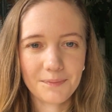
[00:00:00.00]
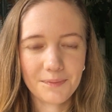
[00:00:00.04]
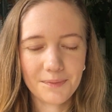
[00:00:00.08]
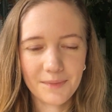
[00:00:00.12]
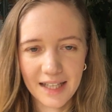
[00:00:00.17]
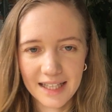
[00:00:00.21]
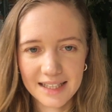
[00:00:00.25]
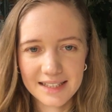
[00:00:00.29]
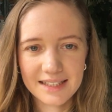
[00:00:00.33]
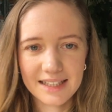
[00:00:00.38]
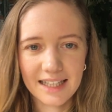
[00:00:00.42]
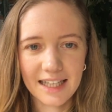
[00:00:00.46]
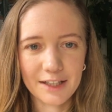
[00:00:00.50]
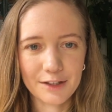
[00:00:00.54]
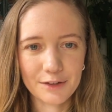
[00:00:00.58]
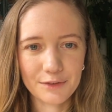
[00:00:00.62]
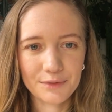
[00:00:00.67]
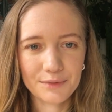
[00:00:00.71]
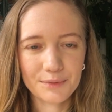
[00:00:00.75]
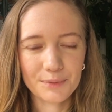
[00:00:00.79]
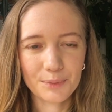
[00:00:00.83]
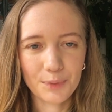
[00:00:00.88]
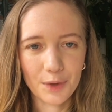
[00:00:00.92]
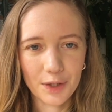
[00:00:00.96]
That's kind of
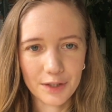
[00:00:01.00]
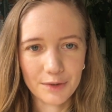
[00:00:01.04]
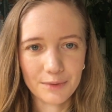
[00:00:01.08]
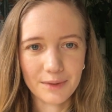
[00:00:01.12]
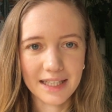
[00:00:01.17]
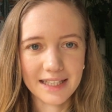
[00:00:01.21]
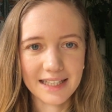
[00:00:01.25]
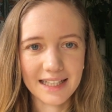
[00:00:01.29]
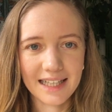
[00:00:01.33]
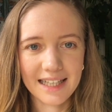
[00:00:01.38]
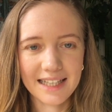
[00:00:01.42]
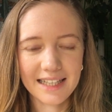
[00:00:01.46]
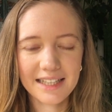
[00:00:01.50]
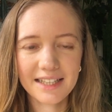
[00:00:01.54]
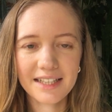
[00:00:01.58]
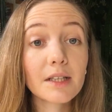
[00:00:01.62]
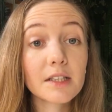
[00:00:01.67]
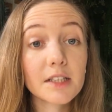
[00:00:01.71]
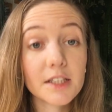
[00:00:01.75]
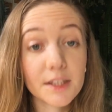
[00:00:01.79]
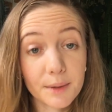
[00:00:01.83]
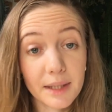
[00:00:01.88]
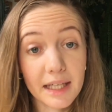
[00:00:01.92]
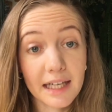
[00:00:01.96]
what it read like.
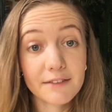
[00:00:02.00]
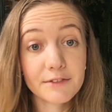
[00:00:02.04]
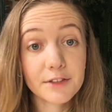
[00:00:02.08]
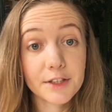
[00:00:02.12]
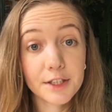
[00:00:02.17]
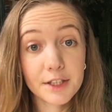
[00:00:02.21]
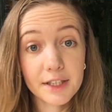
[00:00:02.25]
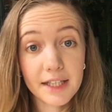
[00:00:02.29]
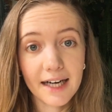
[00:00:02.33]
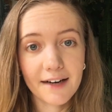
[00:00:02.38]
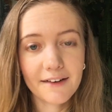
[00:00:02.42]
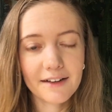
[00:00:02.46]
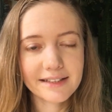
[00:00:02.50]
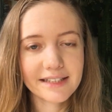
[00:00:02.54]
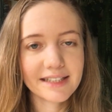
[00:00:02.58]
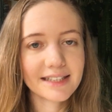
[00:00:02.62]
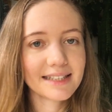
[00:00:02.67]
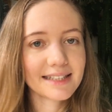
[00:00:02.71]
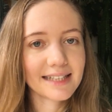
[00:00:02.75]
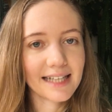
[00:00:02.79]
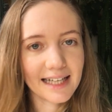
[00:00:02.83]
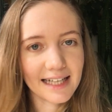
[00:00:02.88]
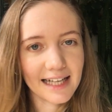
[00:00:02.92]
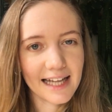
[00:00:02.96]
So we have two
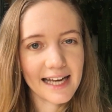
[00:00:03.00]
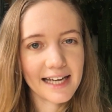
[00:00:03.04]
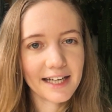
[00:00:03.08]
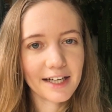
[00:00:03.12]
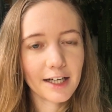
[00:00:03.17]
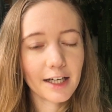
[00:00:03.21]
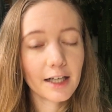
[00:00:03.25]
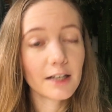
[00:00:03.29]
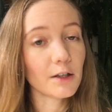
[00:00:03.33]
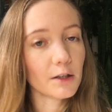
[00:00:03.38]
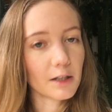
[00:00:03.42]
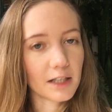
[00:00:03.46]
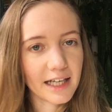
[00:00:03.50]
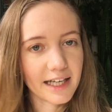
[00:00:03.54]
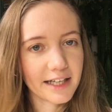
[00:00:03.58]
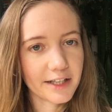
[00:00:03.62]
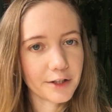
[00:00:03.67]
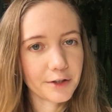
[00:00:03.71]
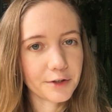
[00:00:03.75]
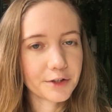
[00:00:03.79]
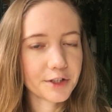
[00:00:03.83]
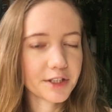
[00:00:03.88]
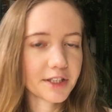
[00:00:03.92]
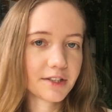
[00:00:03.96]
characters, Elena, or
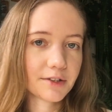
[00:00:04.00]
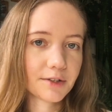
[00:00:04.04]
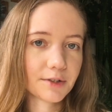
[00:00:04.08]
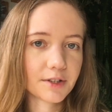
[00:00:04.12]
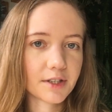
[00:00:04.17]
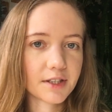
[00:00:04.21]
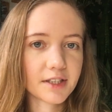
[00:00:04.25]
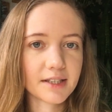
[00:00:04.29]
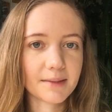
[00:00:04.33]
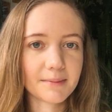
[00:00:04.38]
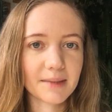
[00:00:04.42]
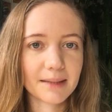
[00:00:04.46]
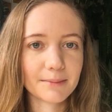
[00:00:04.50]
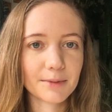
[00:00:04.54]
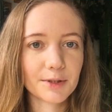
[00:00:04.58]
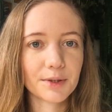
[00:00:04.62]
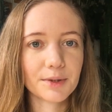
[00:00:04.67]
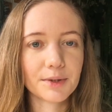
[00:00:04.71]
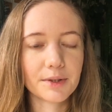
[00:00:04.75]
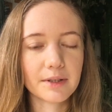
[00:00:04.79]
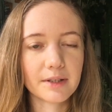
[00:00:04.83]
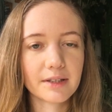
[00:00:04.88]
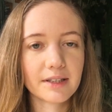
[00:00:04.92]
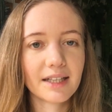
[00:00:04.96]
Lenu, she's also sometimes
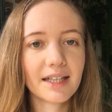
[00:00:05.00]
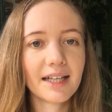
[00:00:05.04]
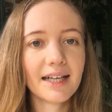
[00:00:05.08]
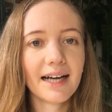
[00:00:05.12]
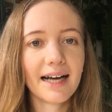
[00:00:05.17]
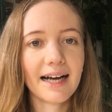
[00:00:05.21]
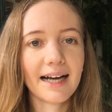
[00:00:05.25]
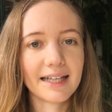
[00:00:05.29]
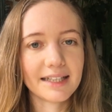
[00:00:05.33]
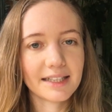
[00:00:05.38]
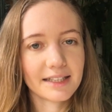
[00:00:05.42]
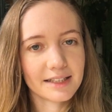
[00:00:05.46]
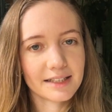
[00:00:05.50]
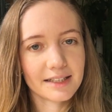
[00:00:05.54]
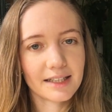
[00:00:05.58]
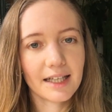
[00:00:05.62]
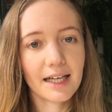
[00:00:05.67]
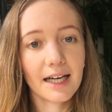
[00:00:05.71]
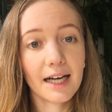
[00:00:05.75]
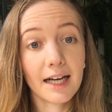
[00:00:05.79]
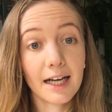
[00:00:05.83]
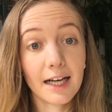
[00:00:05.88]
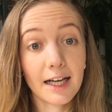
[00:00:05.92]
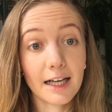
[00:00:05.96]
called, and
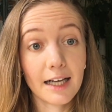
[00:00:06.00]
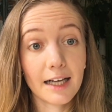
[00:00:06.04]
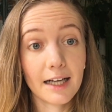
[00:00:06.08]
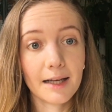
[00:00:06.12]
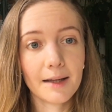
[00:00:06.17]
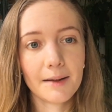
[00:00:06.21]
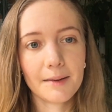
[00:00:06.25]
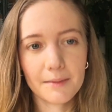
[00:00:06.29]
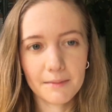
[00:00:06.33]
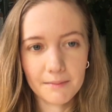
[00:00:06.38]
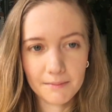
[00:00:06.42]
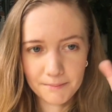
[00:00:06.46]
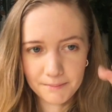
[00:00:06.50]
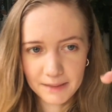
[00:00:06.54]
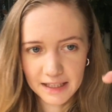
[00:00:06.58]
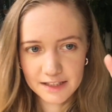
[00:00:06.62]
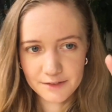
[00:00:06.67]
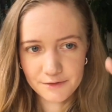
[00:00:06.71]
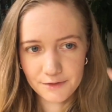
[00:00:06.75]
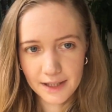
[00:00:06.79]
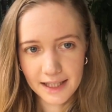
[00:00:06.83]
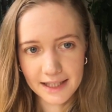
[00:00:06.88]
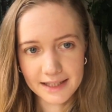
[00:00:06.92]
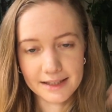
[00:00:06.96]
her
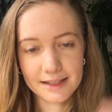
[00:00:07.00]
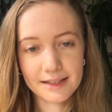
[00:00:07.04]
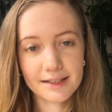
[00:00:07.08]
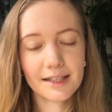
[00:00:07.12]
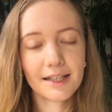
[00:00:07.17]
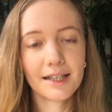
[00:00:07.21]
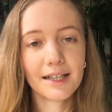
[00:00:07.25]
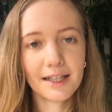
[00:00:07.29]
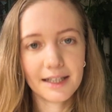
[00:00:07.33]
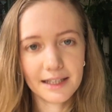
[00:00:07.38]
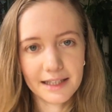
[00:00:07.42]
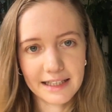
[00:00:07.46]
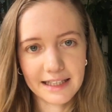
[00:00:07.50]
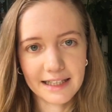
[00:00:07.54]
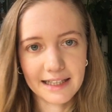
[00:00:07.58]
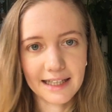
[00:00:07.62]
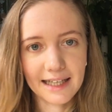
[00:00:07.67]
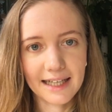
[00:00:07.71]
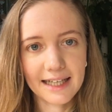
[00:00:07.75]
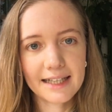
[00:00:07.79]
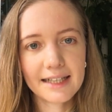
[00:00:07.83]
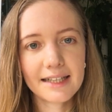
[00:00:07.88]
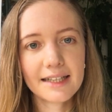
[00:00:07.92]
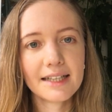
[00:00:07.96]
best friend,
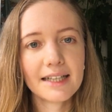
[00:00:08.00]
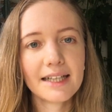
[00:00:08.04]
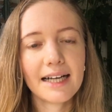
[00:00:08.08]
Lila,